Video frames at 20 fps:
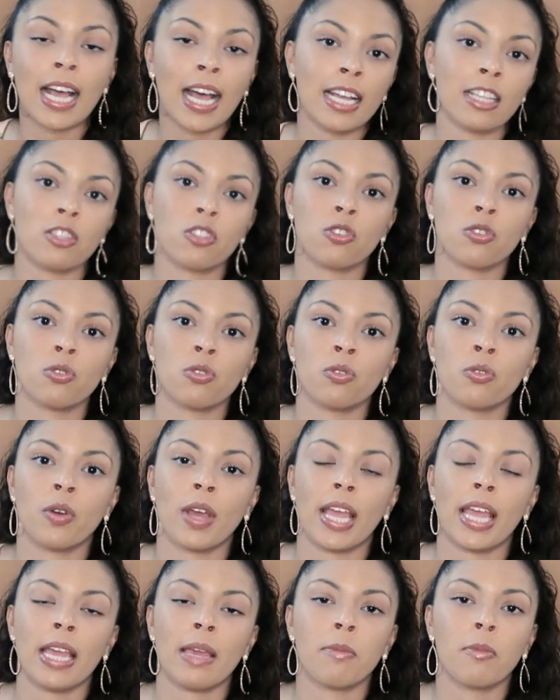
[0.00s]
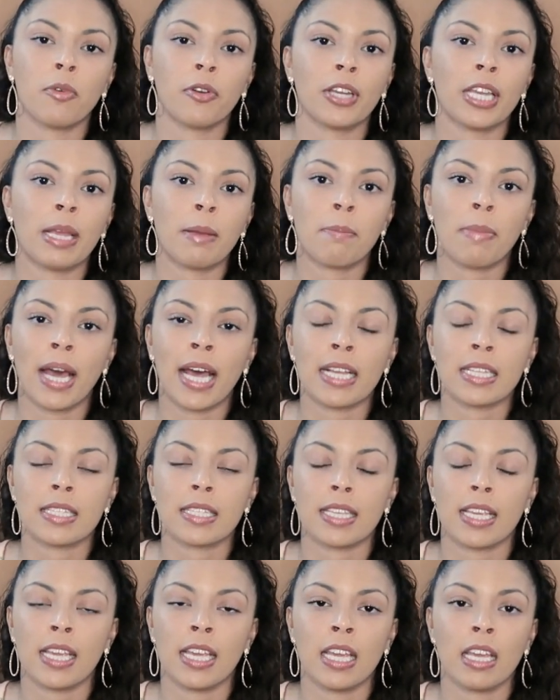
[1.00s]
not do a morning
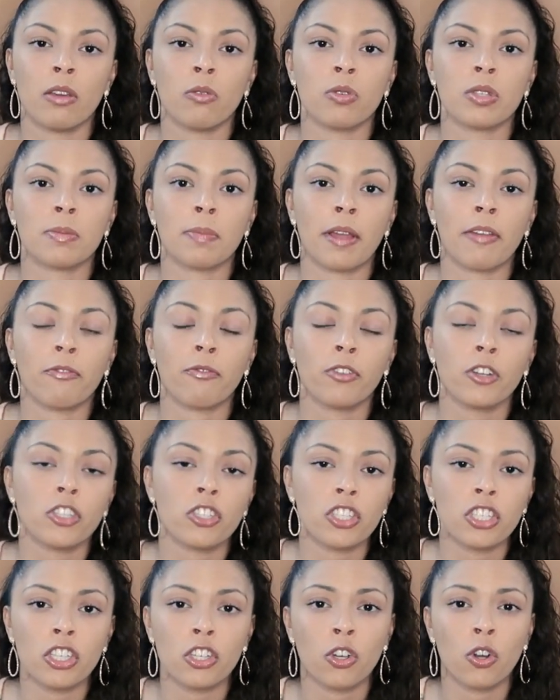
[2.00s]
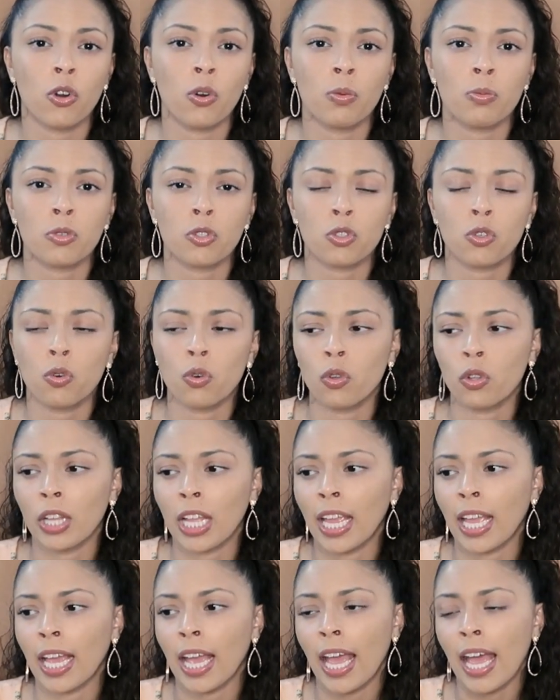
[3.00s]
basket. It was my first year
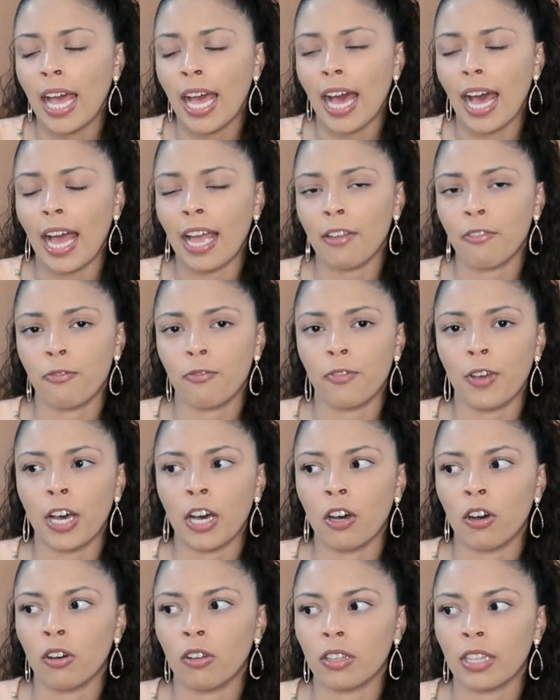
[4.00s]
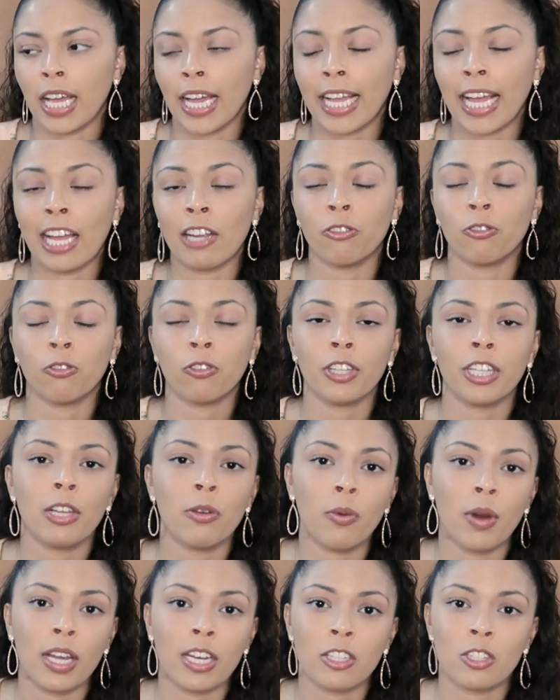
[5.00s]
homeschooling. I felt like I
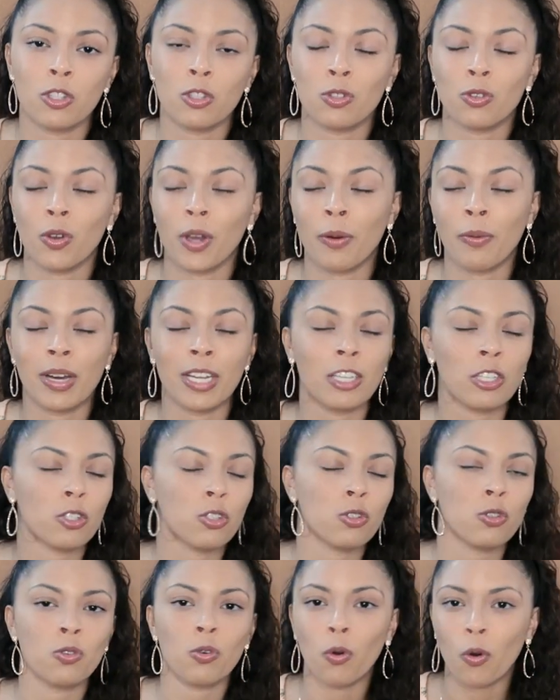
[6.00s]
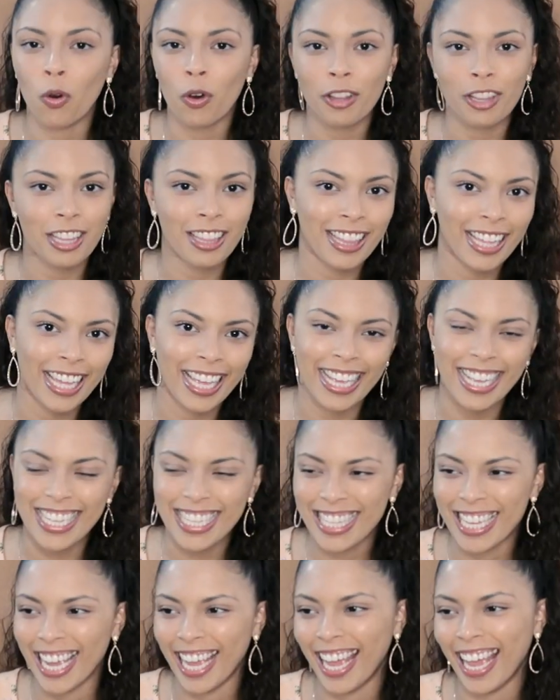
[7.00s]
really wanted to do all the
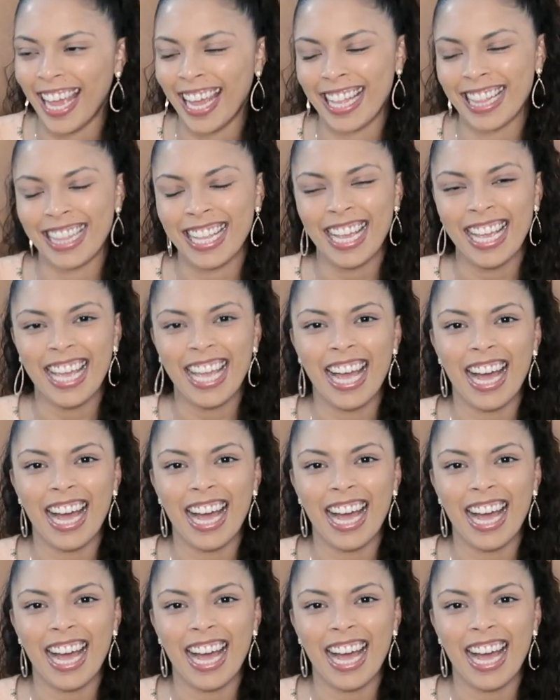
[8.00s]
things, and